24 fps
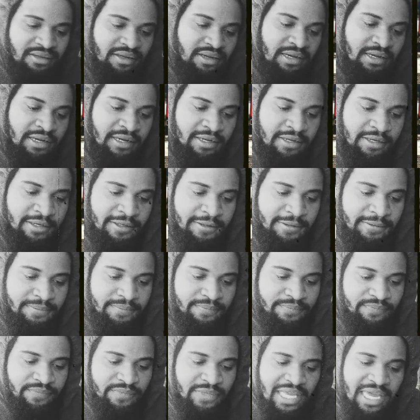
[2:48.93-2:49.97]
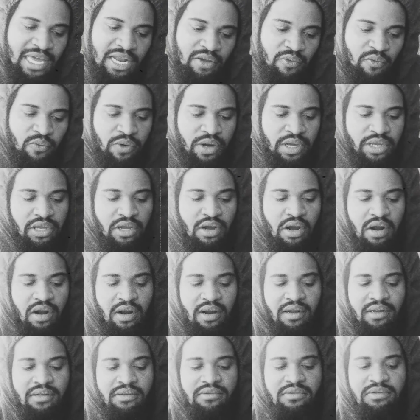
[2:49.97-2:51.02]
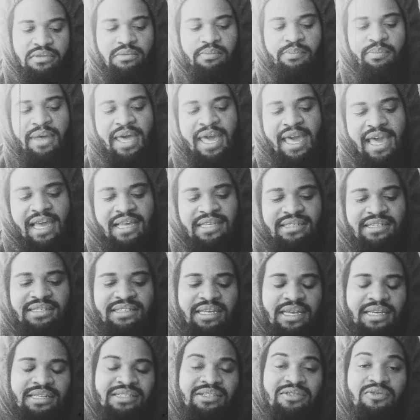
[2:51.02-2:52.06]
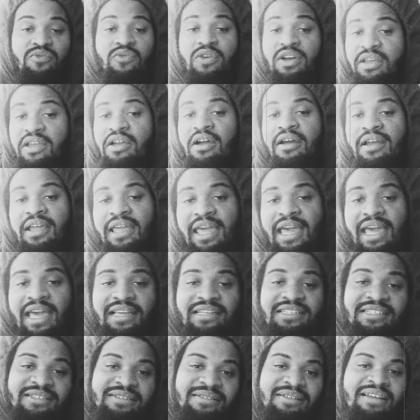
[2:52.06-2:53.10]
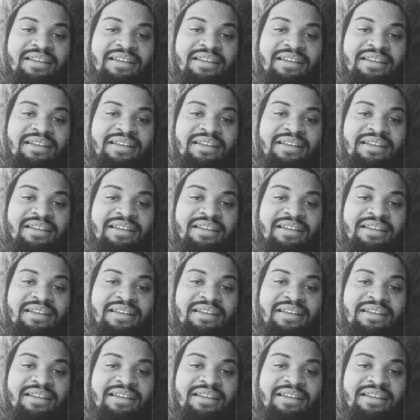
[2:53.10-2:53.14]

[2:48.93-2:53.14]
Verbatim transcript: Um, he had a one yard pass touch, one yard catch